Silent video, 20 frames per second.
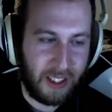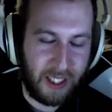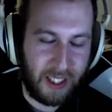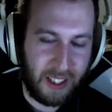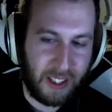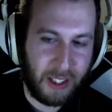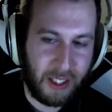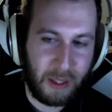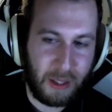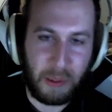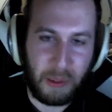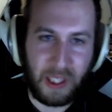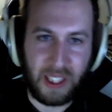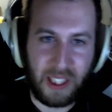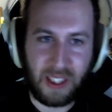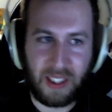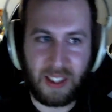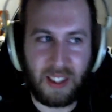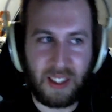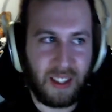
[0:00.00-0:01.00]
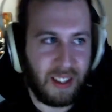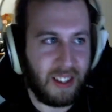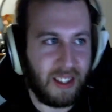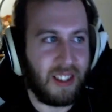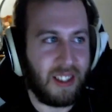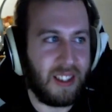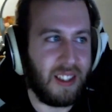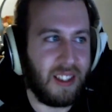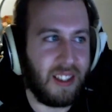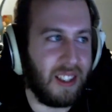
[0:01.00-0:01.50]
in 2 weeks.
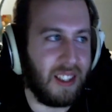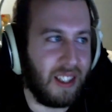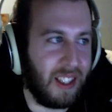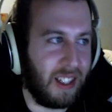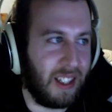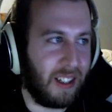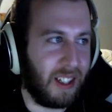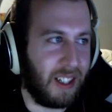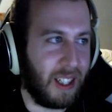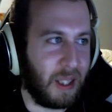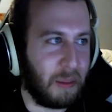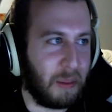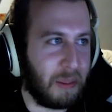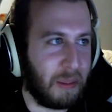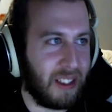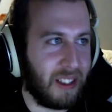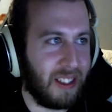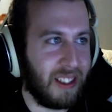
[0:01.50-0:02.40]
How hyped?